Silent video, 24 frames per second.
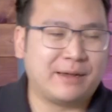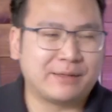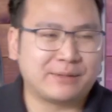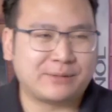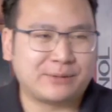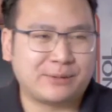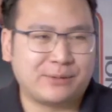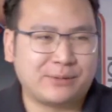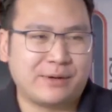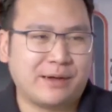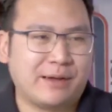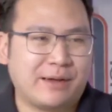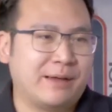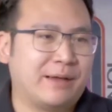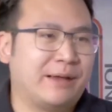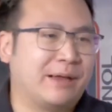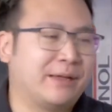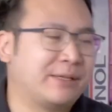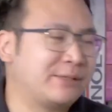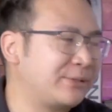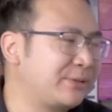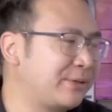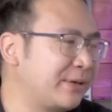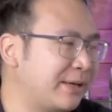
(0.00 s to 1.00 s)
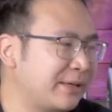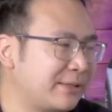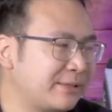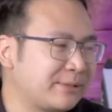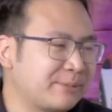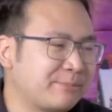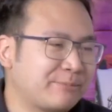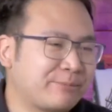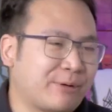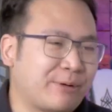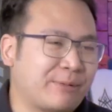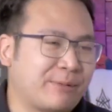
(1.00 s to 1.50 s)
so as you guys
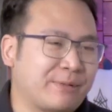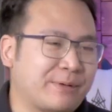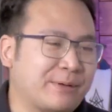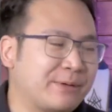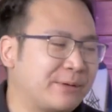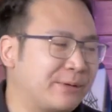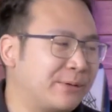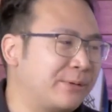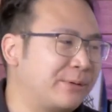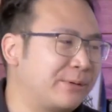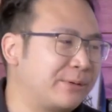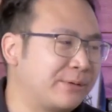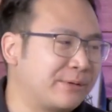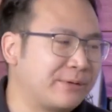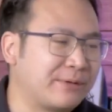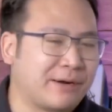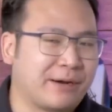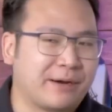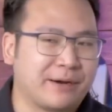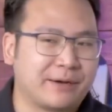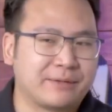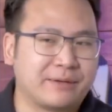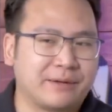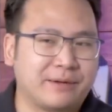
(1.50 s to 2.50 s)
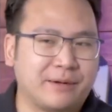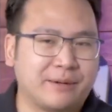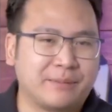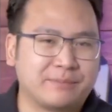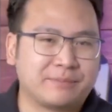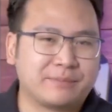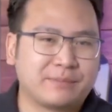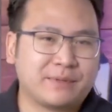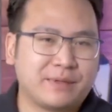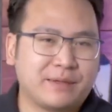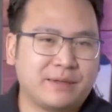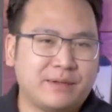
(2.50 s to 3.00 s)
probably know, right,
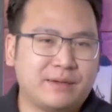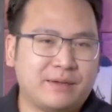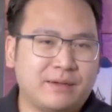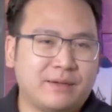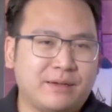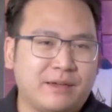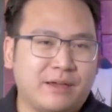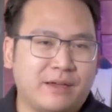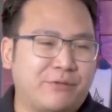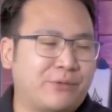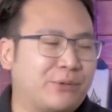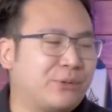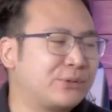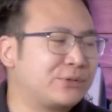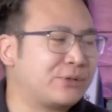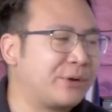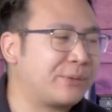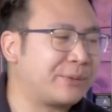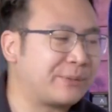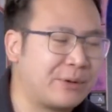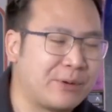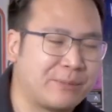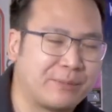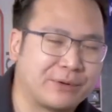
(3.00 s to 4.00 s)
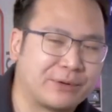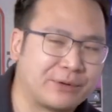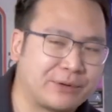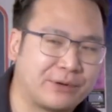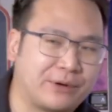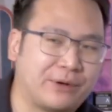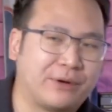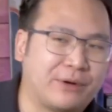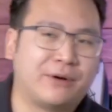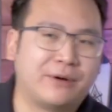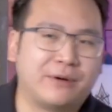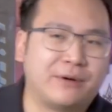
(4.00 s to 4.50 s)
if you use
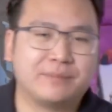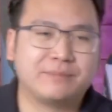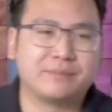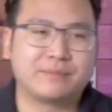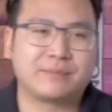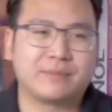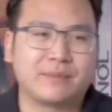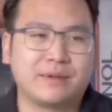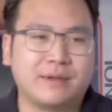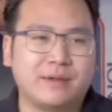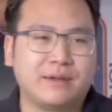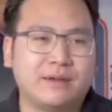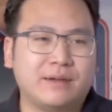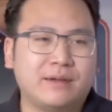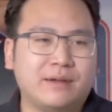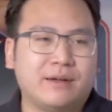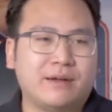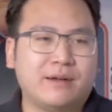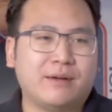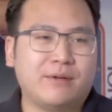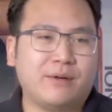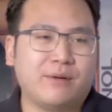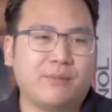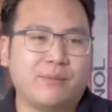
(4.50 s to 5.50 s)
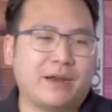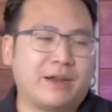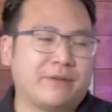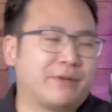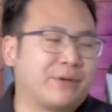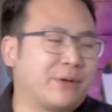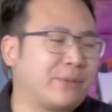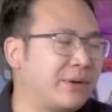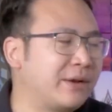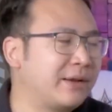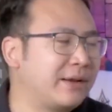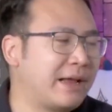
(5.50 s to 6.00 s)
OpenClaw, whenever
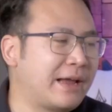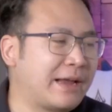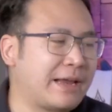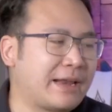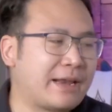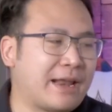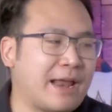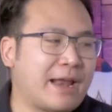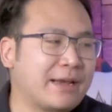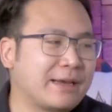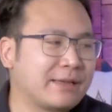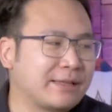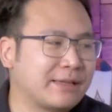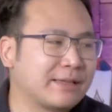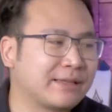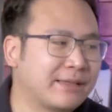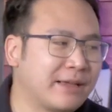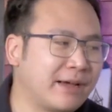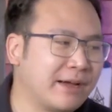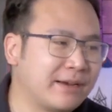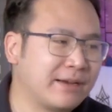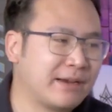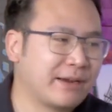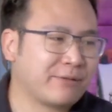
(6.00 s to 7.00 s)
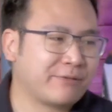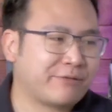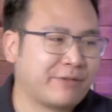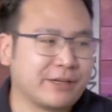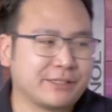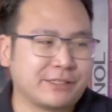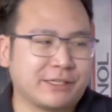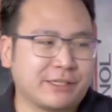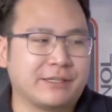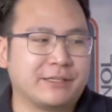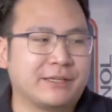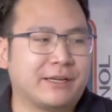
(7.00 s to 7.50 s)
you want to get anything done, like
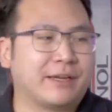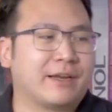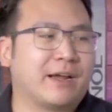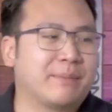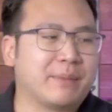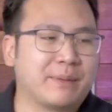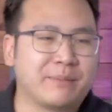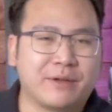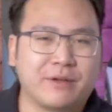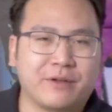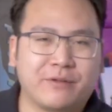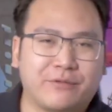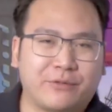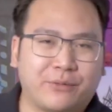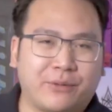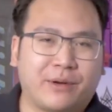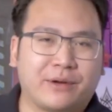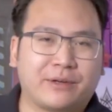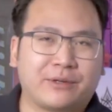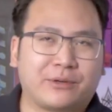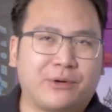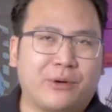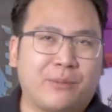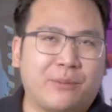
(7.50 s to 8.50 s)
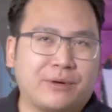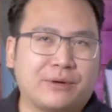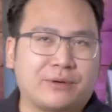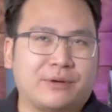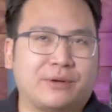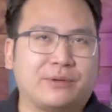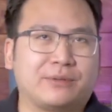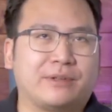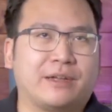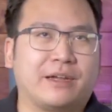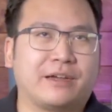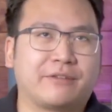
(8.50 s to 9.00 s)
fetch any data, maybe if you want
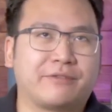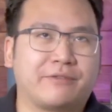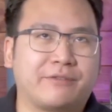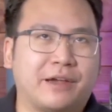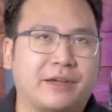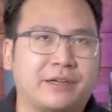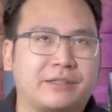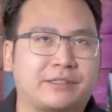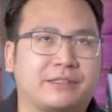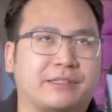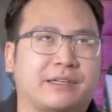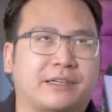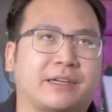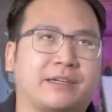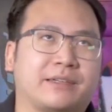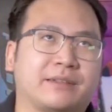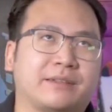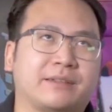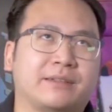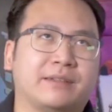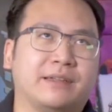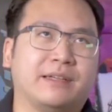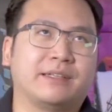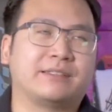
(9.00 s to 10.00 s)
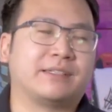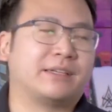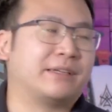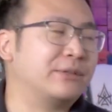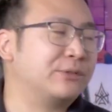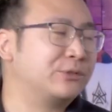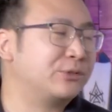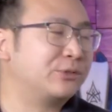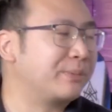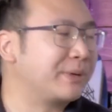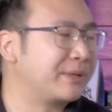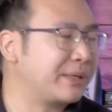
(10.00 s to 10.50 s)
OpenClaw to like fetch, like, let's say
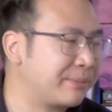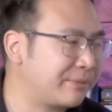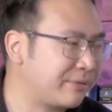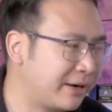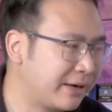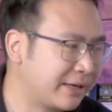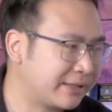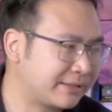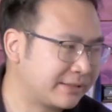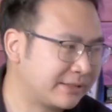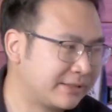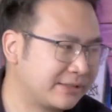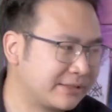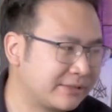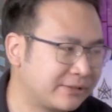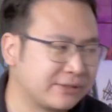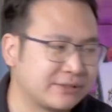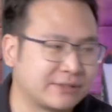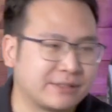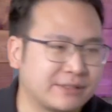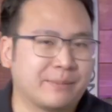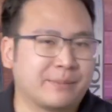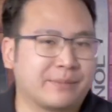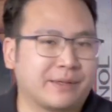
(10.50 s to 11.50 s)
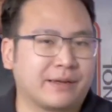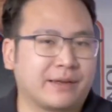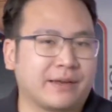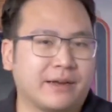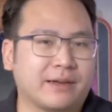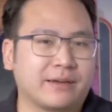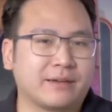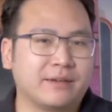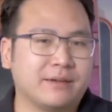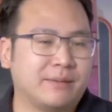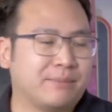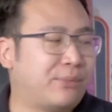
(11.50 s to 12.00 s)
Jupyter prices or something
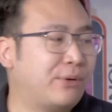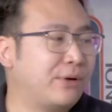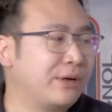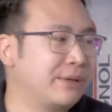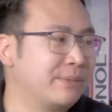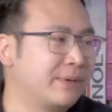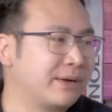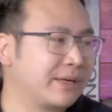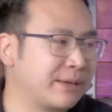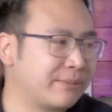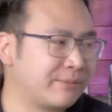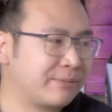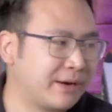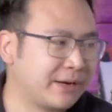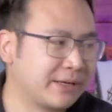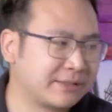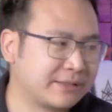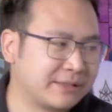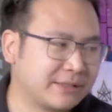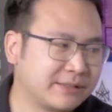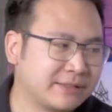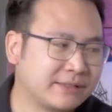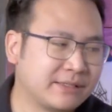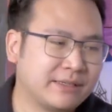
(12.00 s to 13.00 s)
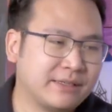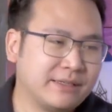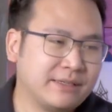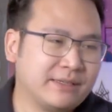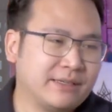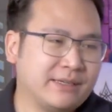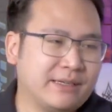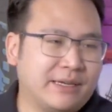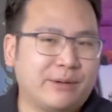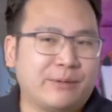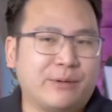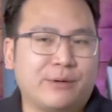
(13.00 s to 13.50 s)
like poly market prices,
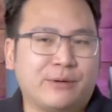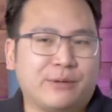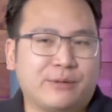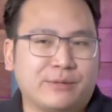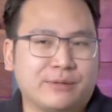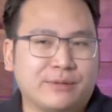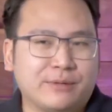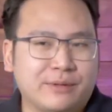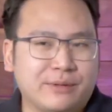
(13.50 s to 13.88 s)
it will